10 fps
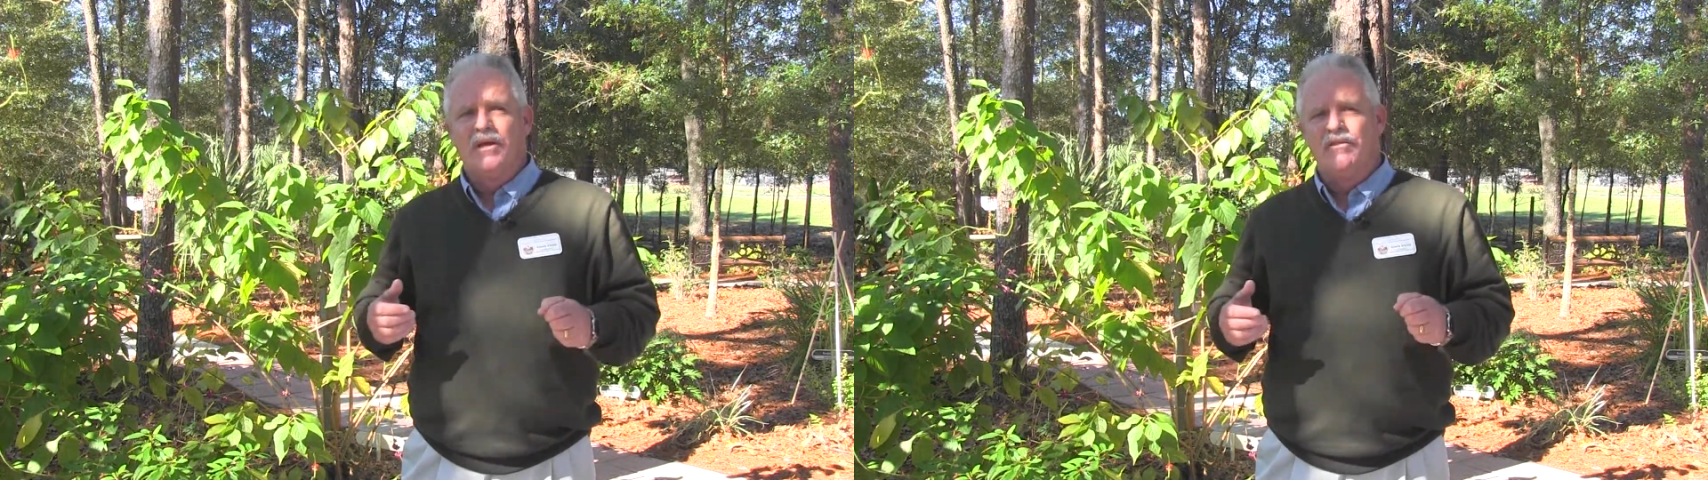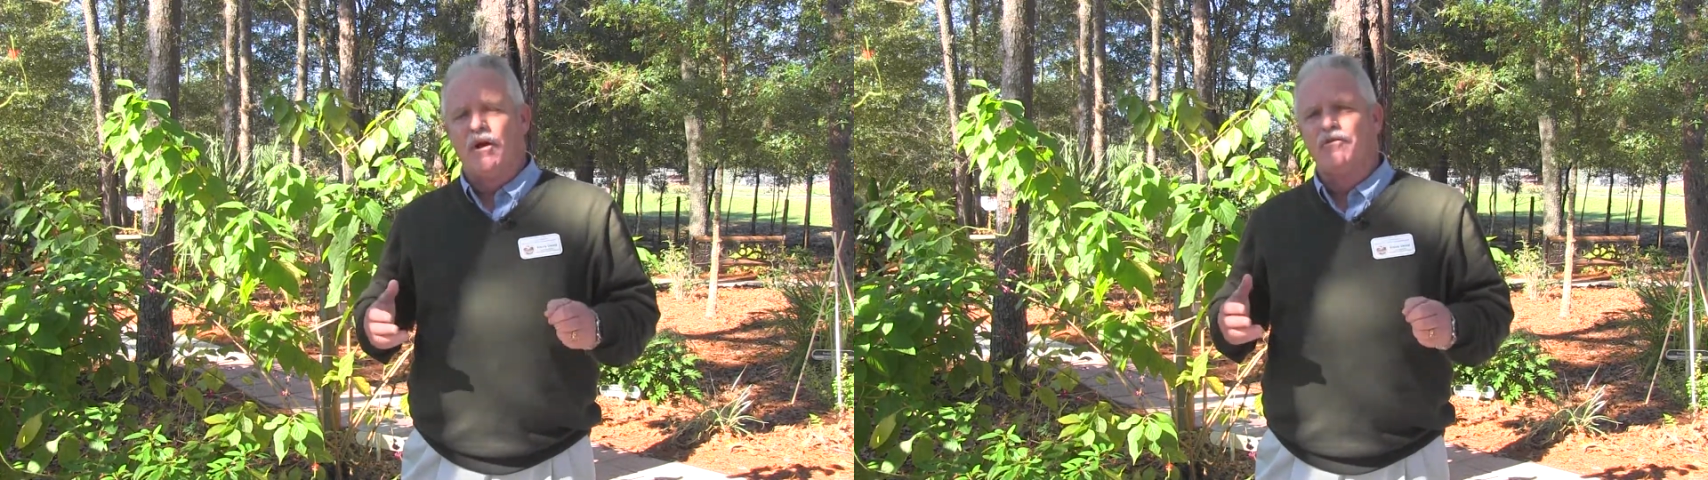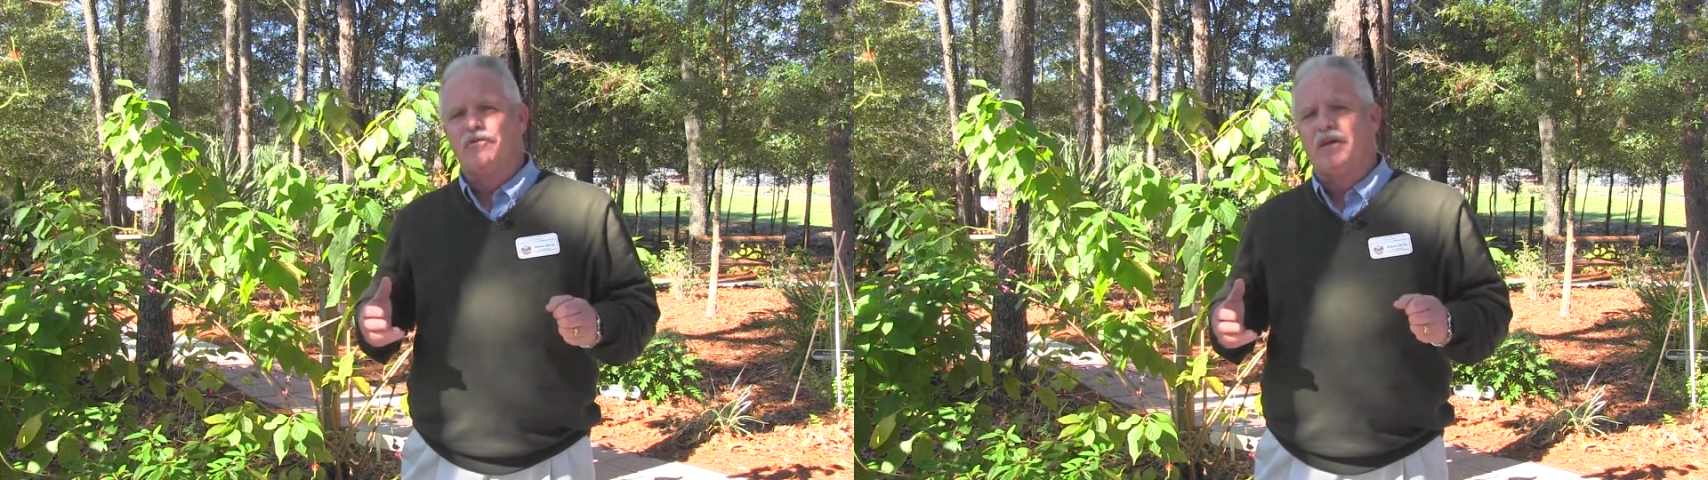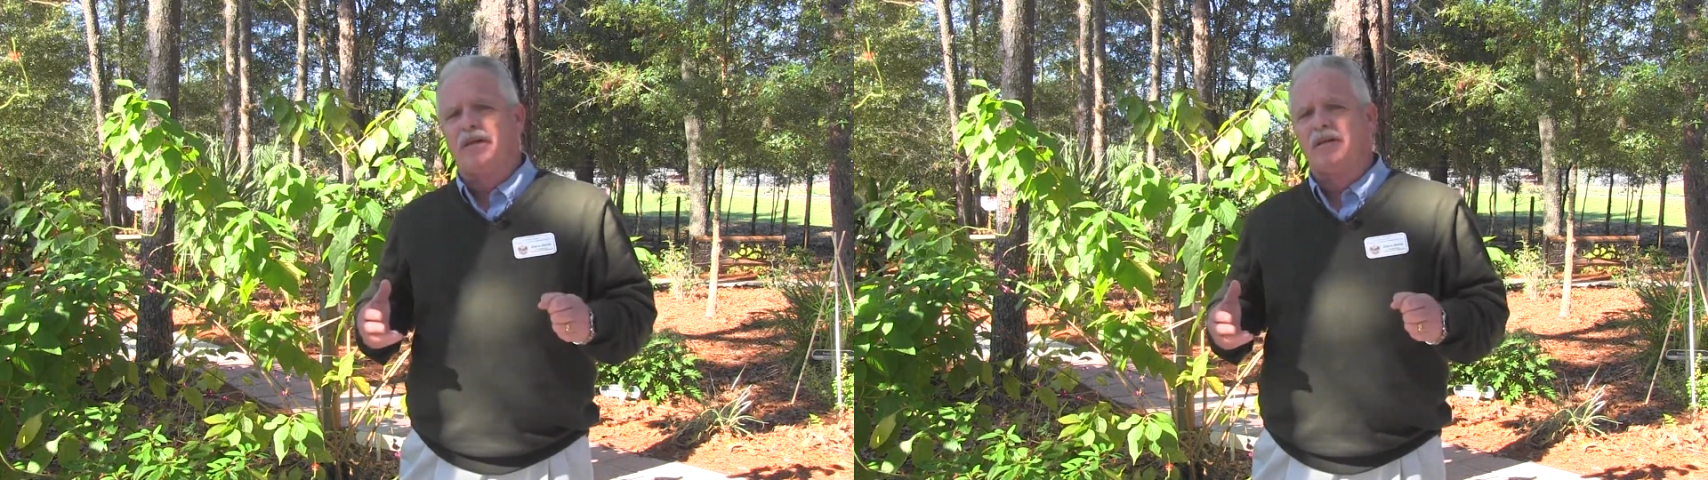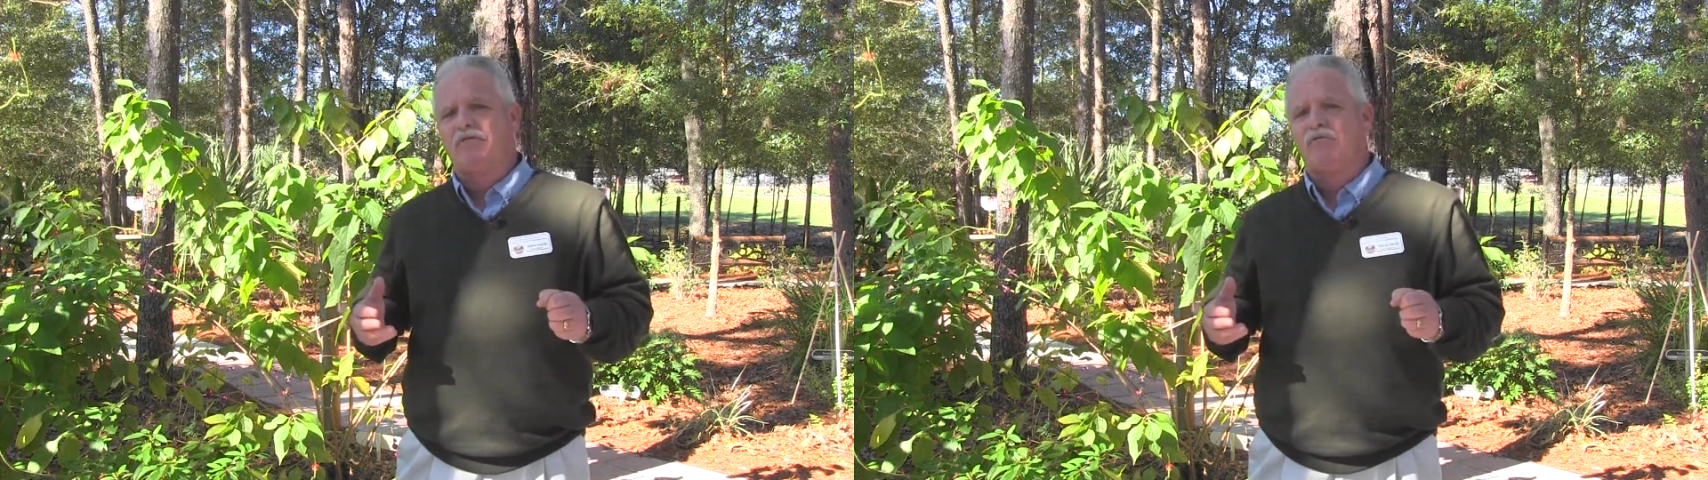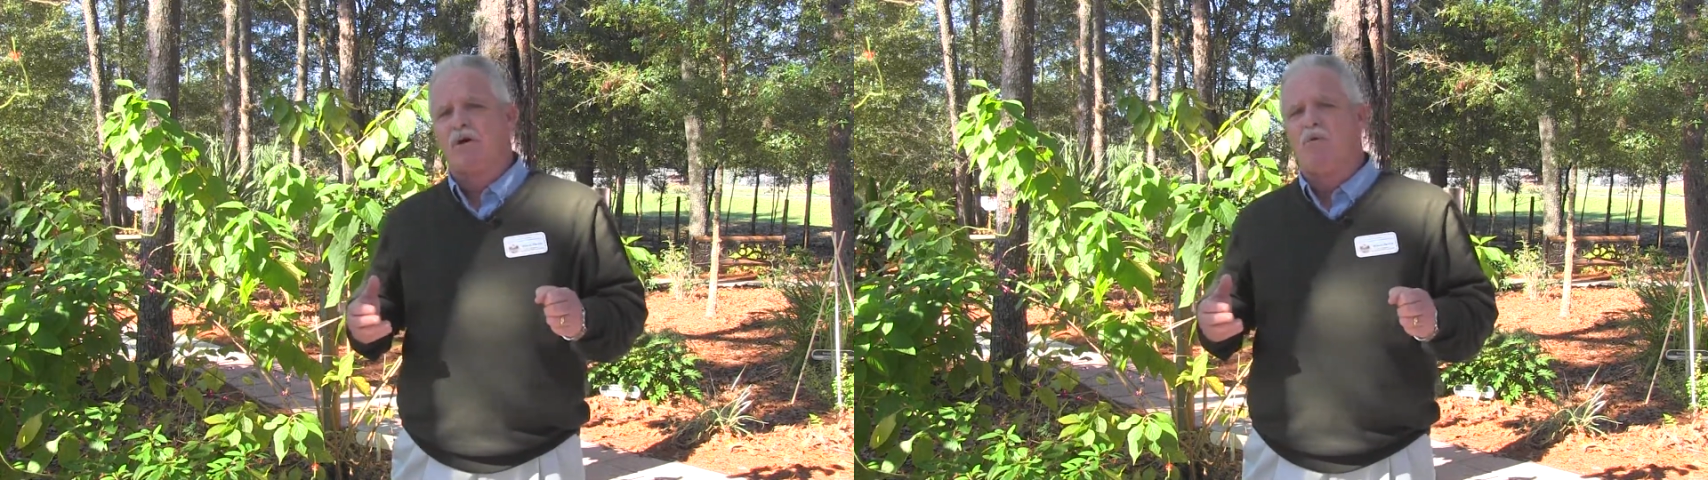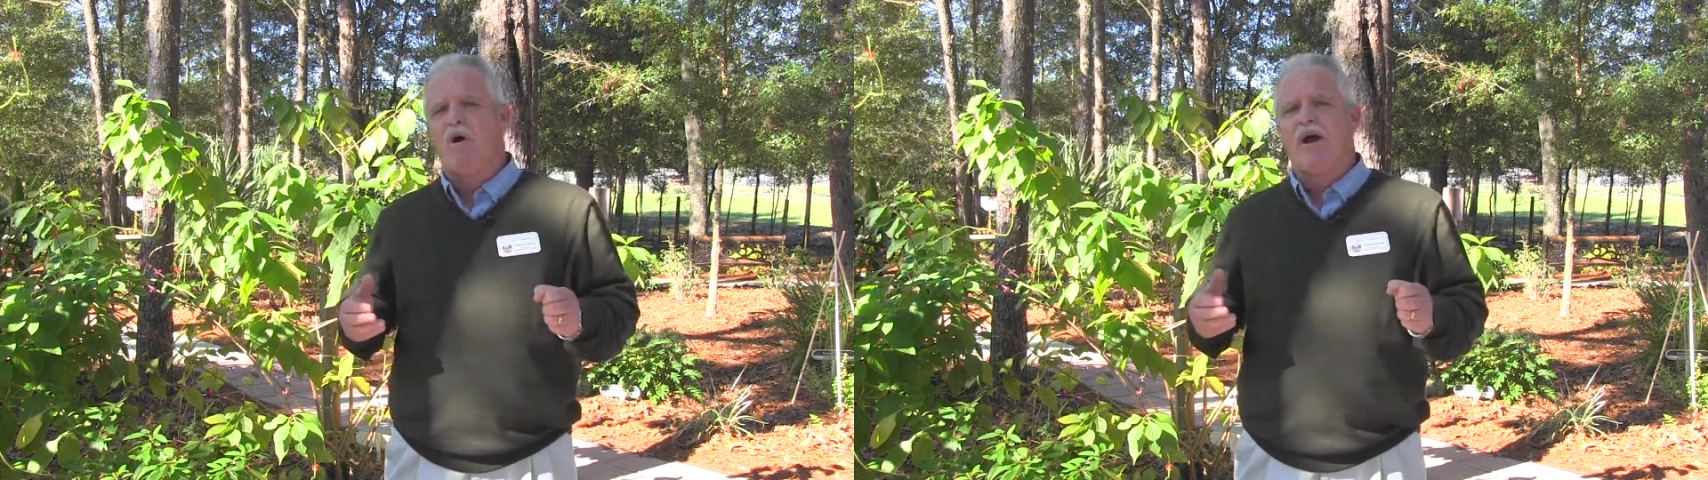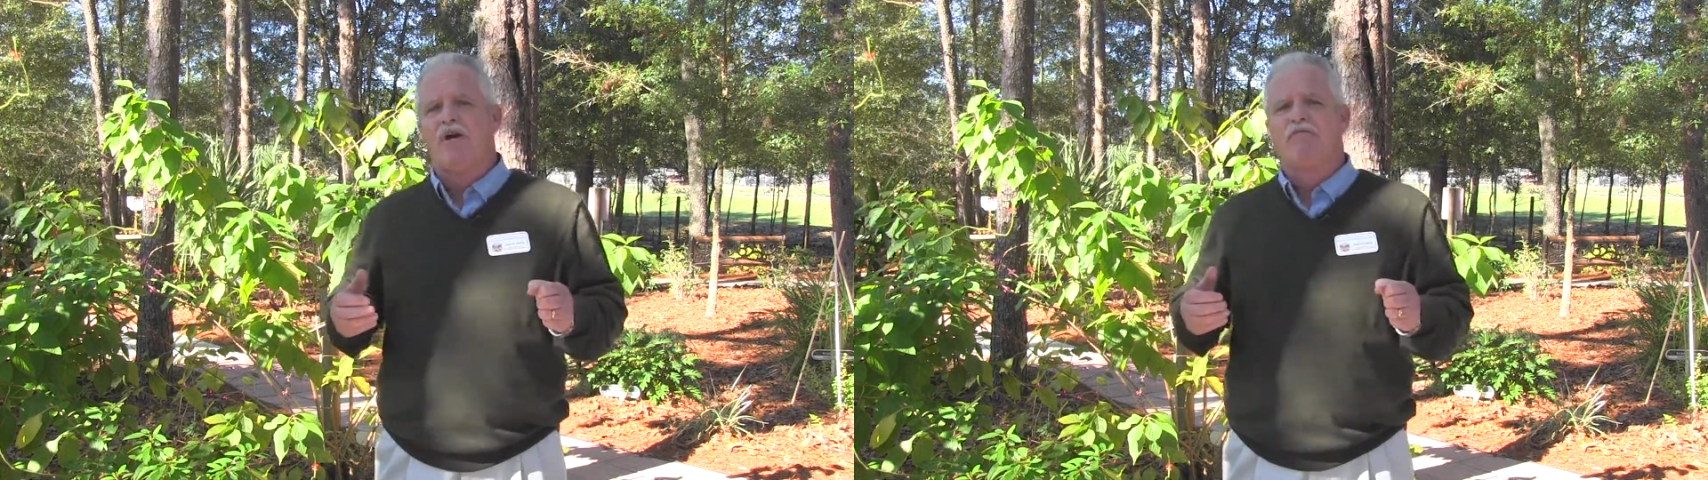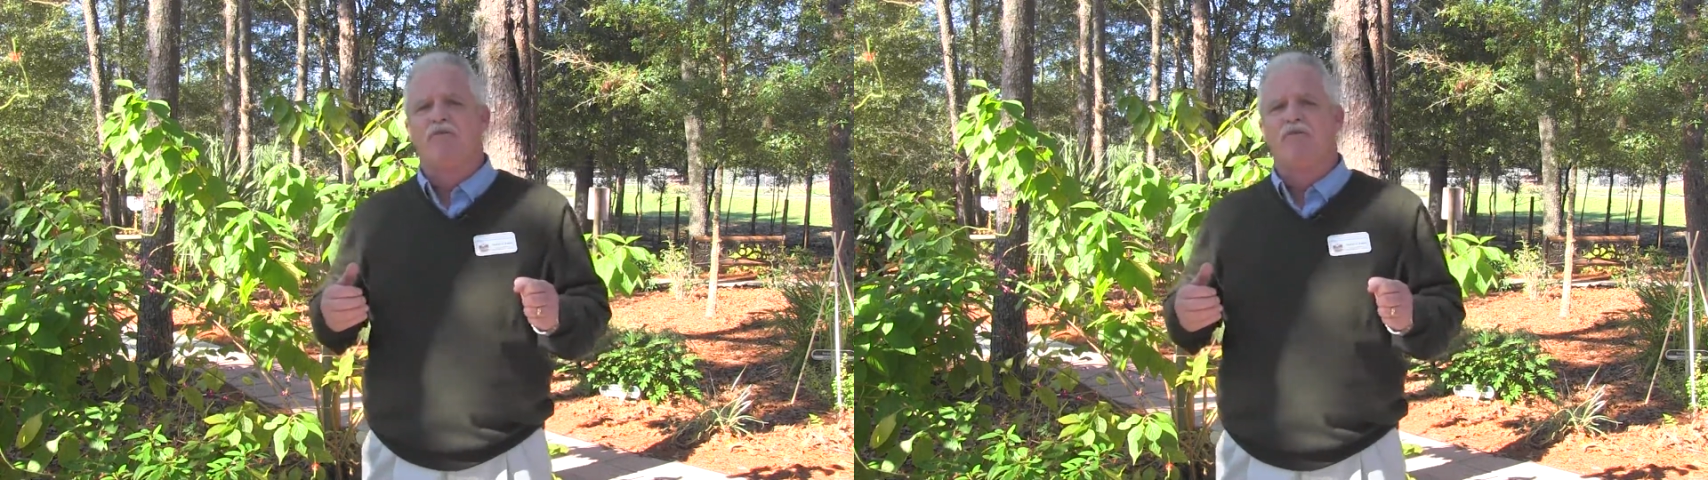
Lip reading: The other thing that's required